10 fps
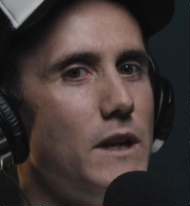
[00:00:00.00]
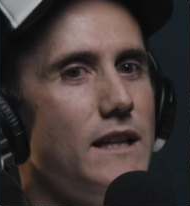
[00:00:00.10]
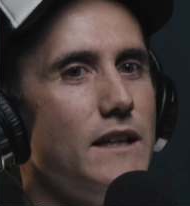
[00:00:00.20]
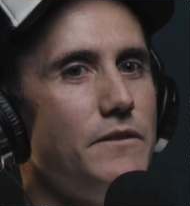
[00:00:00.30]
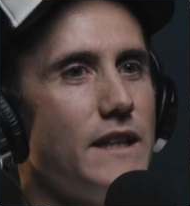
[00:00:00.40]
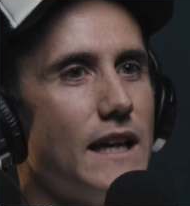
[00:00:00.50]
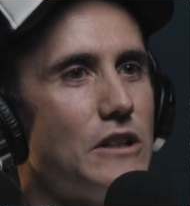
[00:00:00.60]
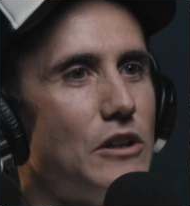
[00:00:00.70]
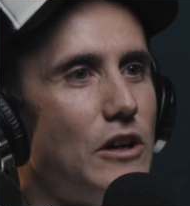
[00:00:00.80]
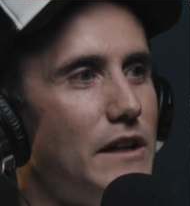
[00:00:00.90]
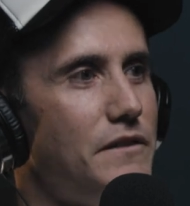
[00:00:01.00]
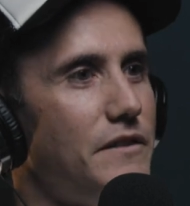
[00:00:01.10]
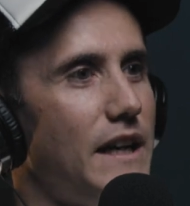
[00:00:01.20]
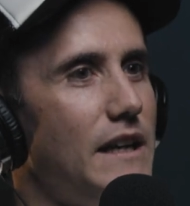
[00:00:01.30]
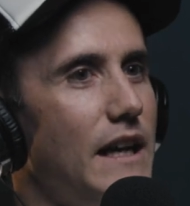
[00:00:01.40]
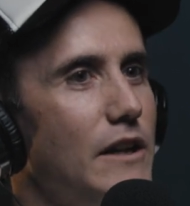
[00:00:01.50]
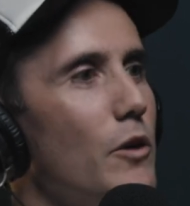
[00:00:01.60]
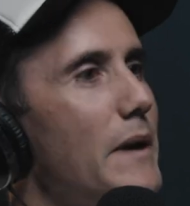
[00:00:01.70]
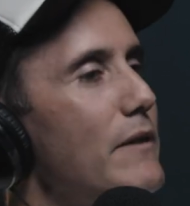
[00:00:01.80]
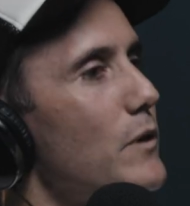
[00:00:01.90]
when you live in that life, and
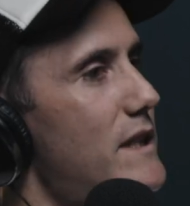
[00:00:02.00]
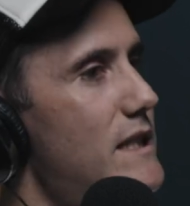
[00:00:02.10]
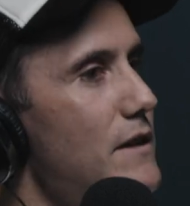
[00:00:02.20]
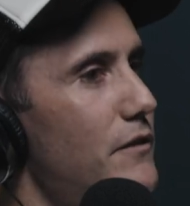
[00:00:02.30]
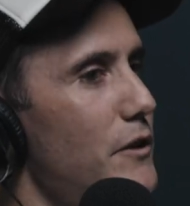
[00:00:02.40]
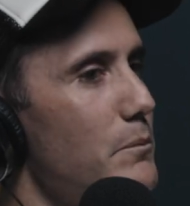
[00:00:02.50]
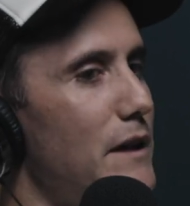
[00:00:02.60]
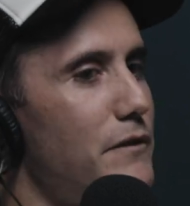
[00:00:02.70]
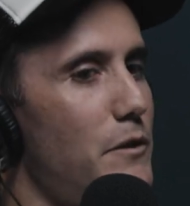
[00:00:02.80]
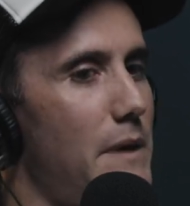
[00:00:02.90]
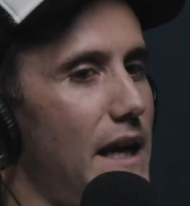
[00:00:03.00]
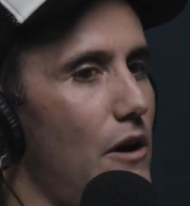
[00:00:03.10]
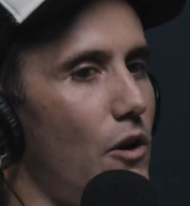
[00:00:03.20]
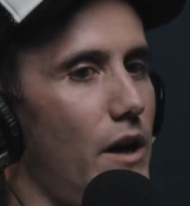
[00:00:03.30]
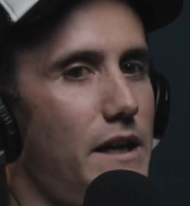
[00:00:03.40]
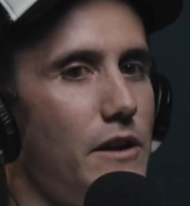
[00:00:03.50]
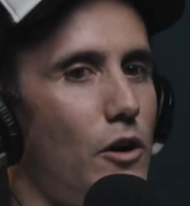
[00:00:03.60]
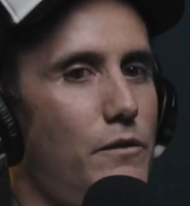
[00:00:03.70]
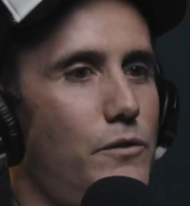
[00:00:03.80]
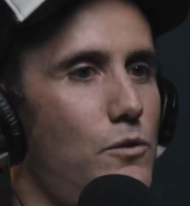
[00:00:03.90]
I mean, everyone's different, but for me,
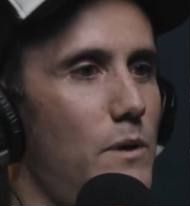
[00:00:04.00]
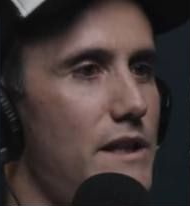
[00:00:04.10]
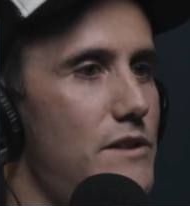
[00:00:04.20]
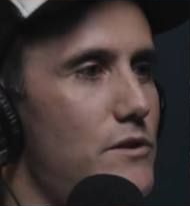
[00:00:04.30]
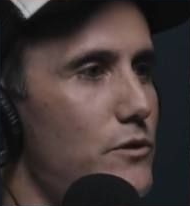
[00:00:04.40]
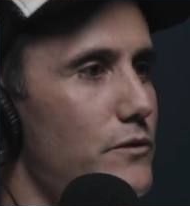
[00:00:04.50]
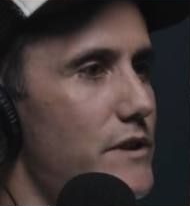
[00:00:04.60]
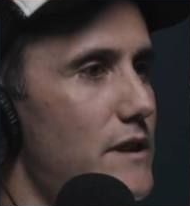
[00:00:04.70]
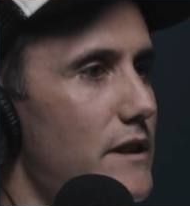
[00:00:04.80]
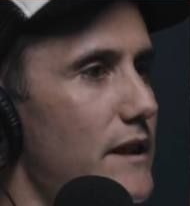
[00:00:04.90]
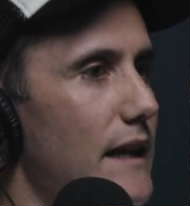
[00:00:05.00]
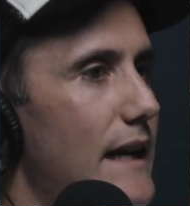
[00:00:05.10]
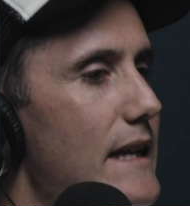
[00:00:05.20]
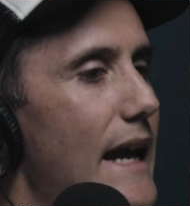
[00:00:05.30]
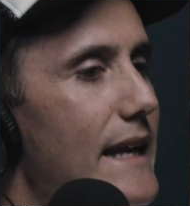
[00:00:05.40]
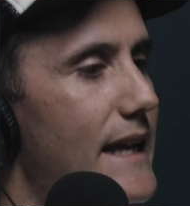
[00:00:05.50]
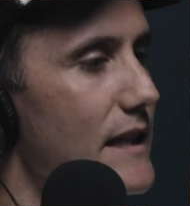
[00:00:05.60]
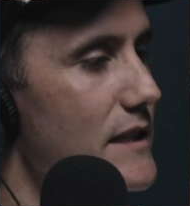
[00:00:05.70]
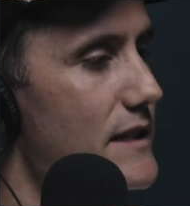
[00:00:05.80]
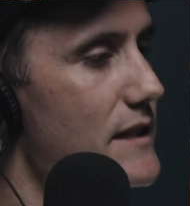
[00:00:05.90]
I've always sort of, and
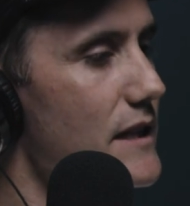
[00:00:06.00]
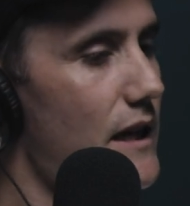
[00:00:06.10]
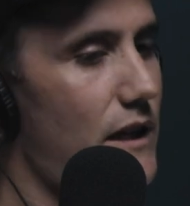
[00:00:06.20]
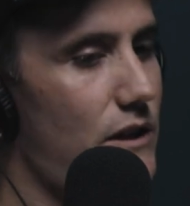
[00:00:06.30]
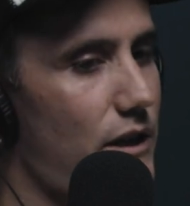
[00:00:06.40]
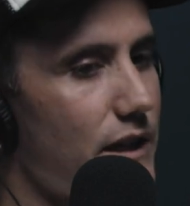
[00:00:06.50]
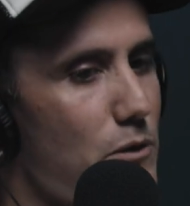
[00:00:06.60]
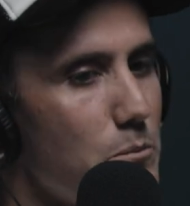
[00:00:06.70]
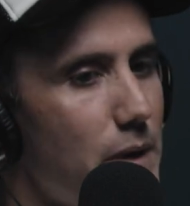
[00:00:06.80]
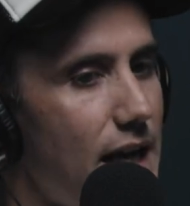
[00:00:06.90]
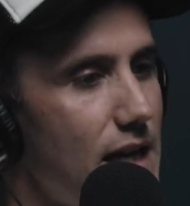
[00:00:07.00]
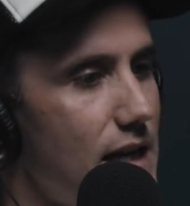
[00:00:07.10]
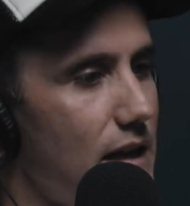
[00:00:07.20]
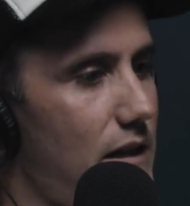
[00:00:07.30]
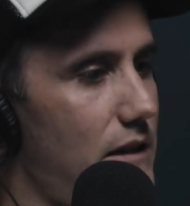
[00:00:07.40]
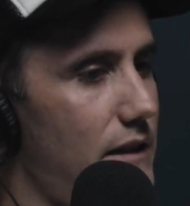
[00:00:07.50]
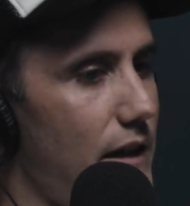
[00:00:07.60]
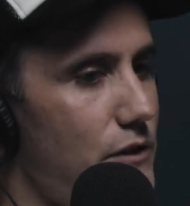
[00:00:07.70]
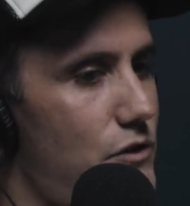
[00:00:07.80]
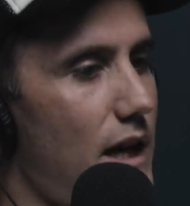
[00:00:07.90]
again, since like competing
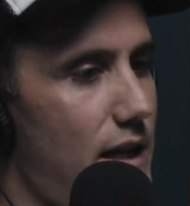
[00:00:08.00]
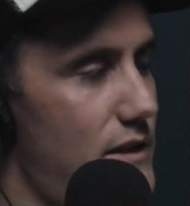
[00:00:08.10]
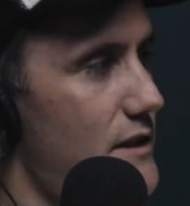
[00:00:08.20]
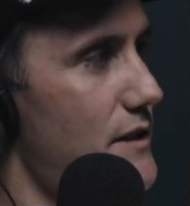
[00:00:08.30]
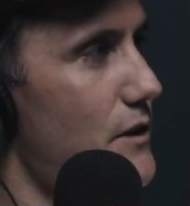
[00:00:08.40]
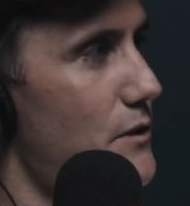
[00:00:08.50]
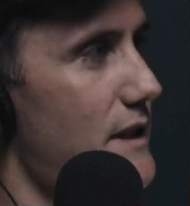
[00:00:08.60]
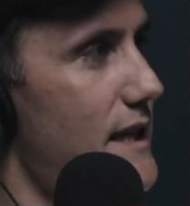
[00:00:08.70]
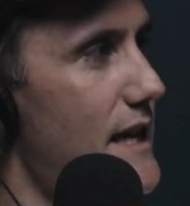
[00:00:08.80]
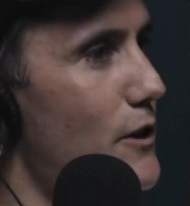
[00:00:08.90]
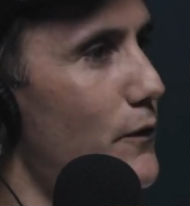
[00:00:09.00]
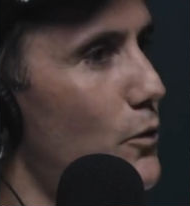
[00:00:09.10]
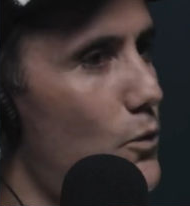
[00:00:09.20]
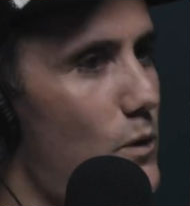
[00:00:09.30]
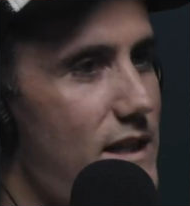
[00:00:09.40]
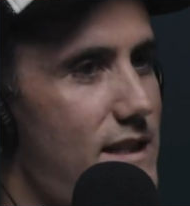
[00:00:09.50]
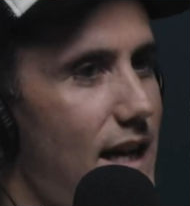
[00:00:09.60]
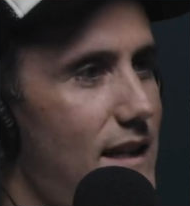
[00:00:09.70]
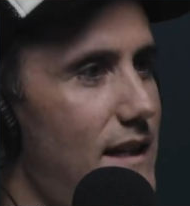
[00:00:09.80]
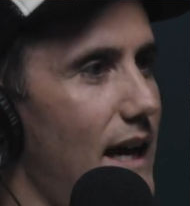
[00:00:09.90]
and training since I was a kid, I've always
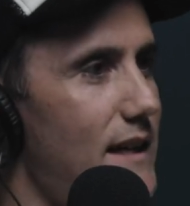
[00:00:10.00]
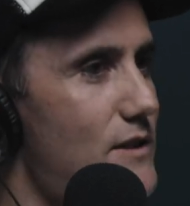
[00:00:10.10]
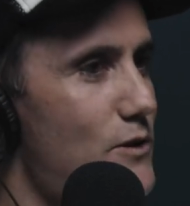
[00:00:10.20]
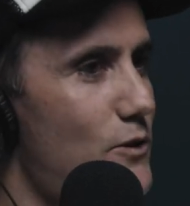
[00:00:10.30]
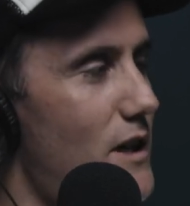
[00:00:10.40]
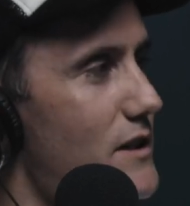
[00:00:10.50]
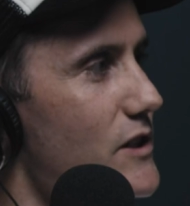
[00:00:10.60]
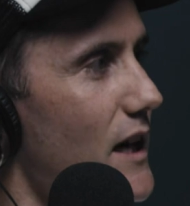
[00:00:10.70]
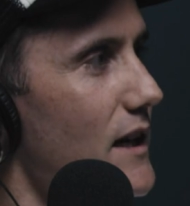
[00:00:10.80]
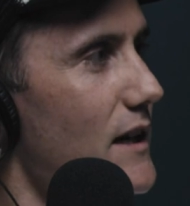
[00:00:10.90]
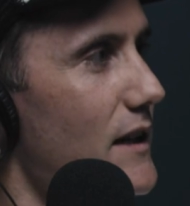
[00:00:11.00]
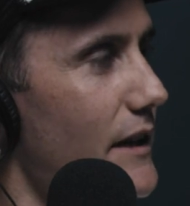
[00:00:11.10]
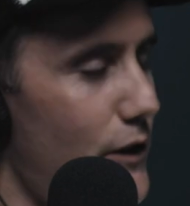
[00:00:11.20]
had that structure